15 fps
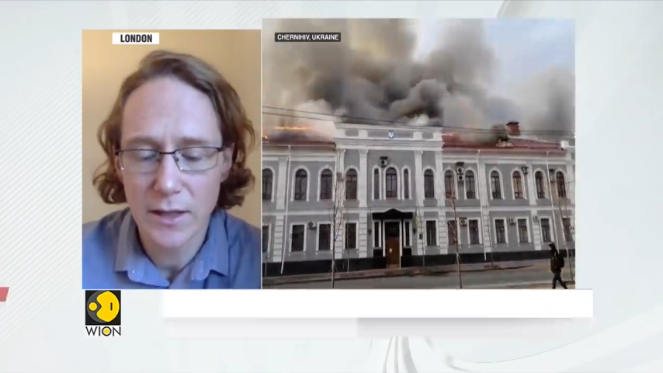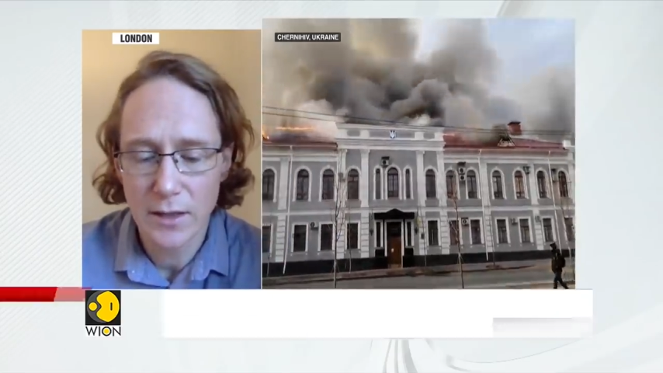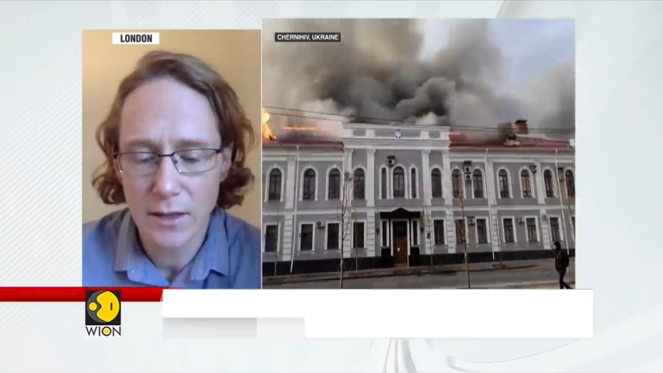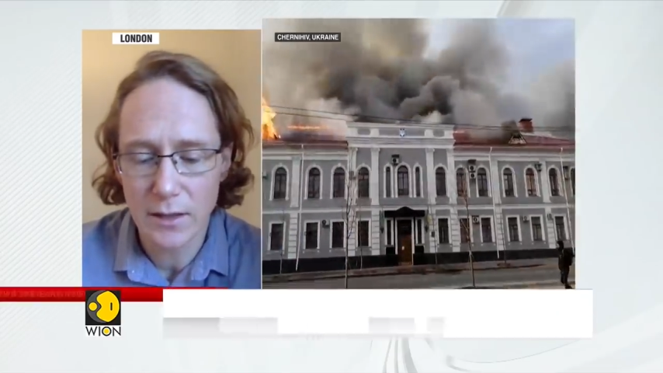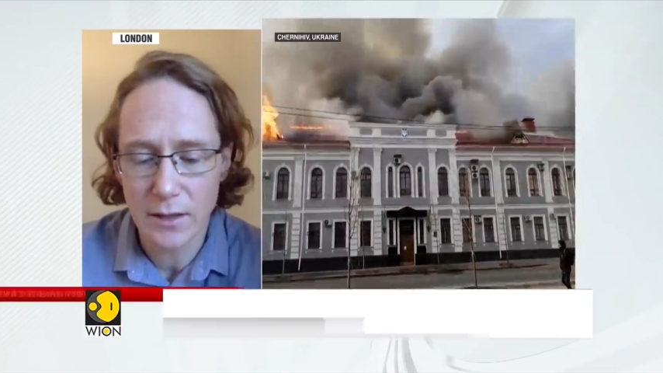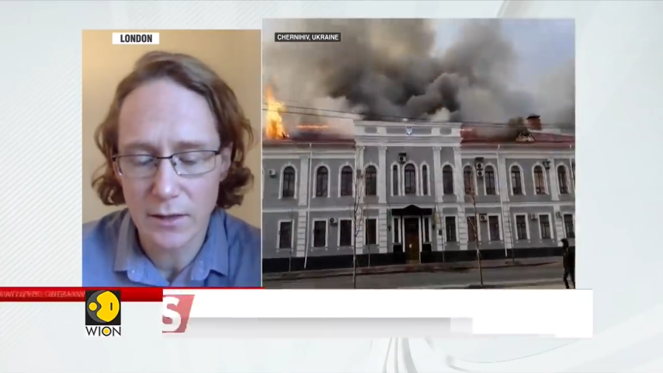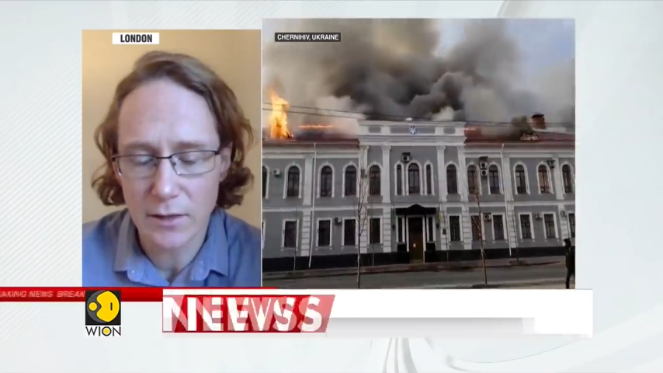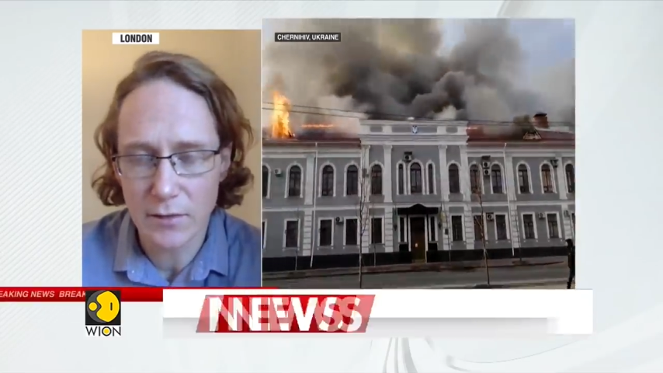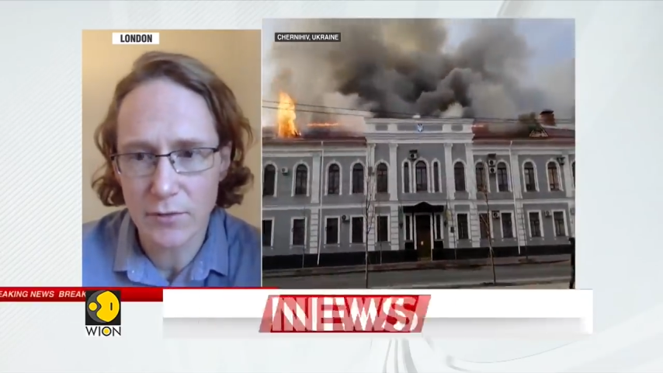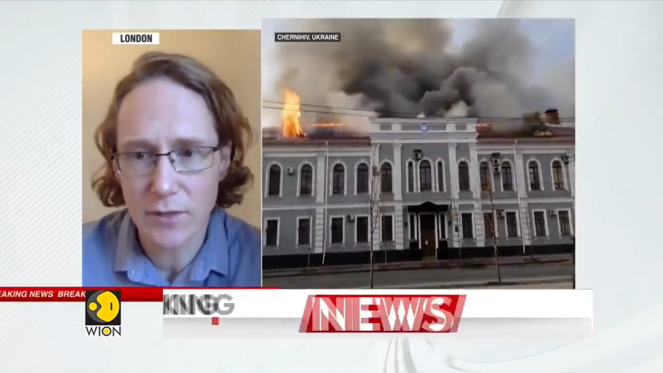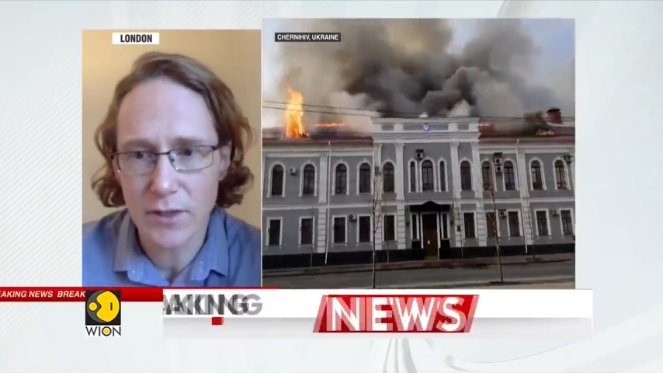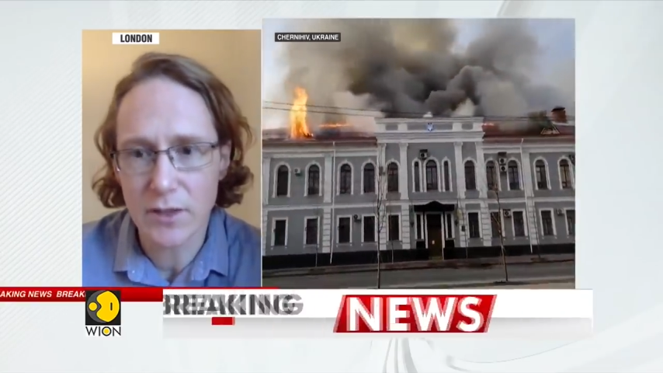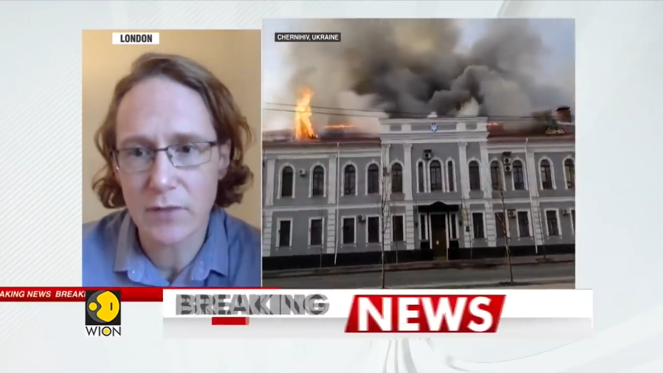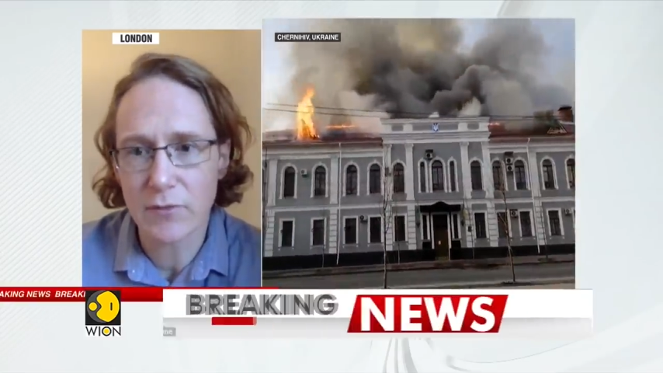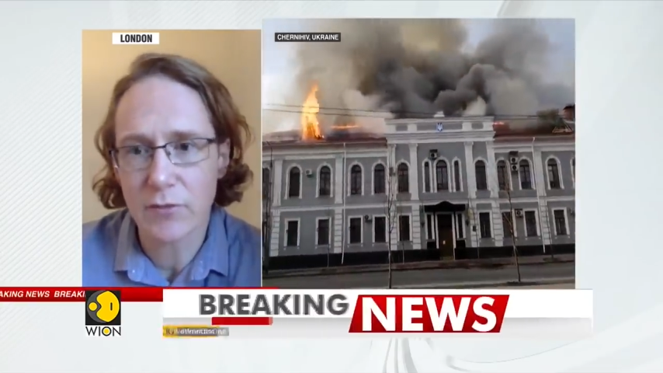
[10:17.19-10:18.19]
uh,
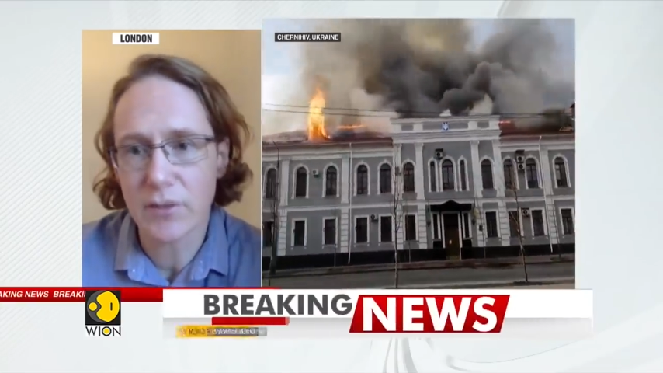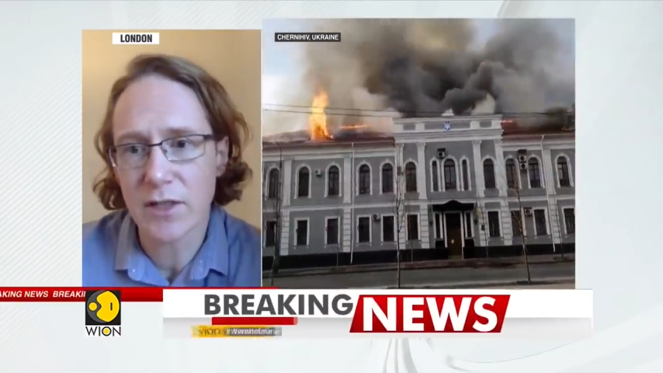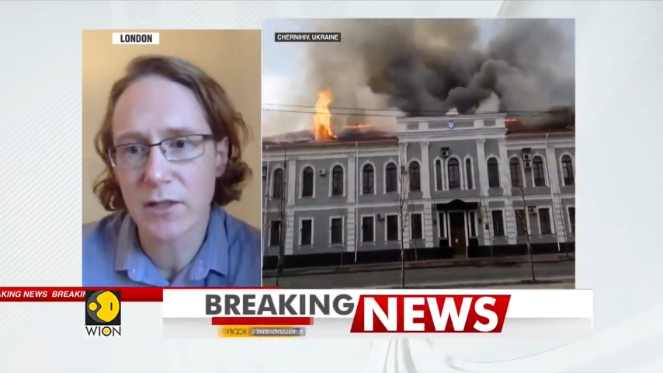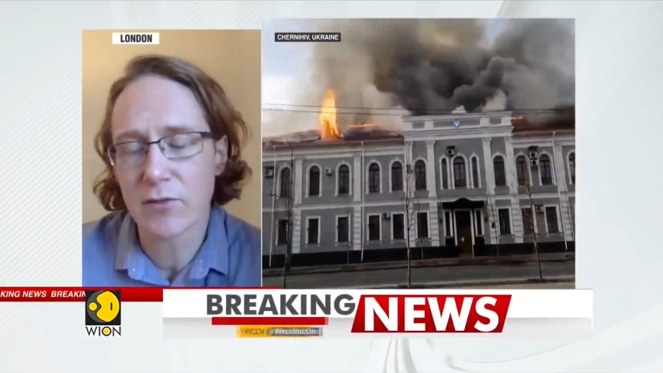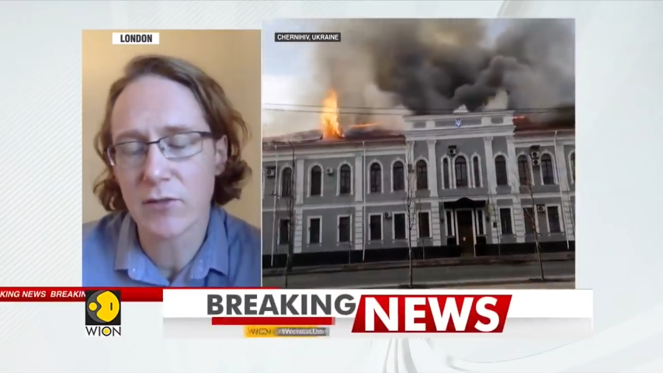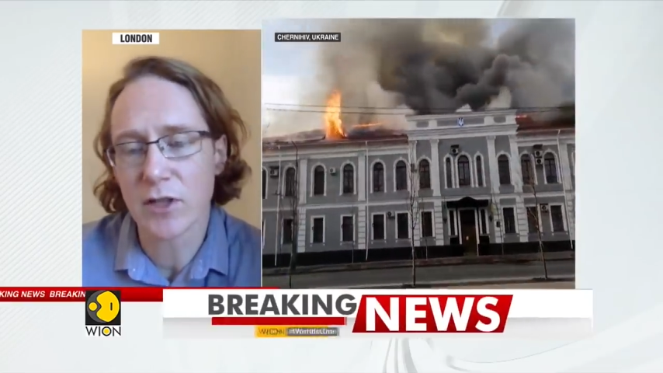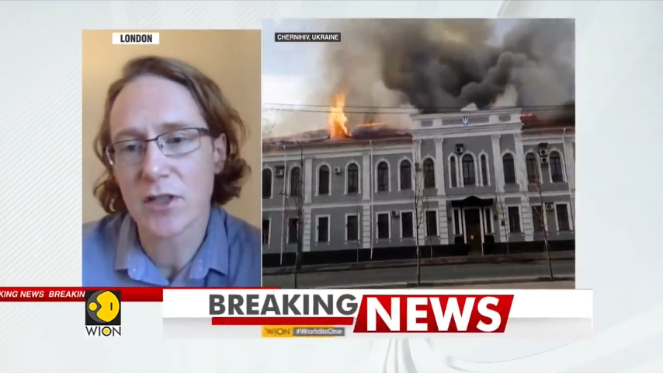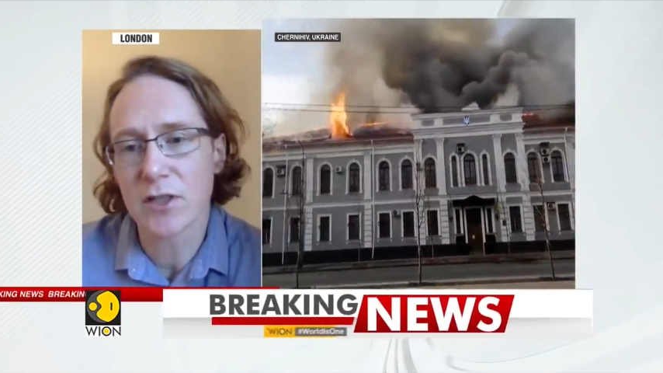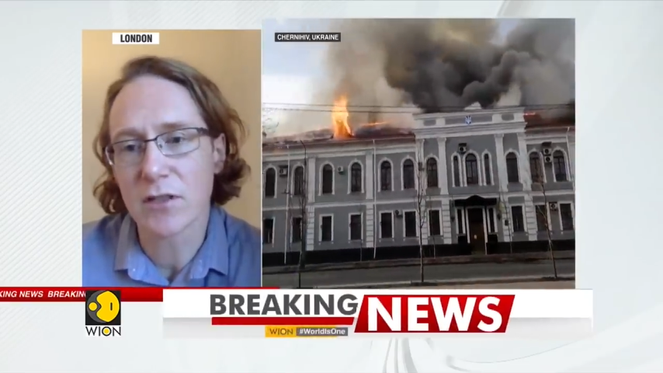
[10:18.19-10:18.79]
fleeing, fleeing, the Russian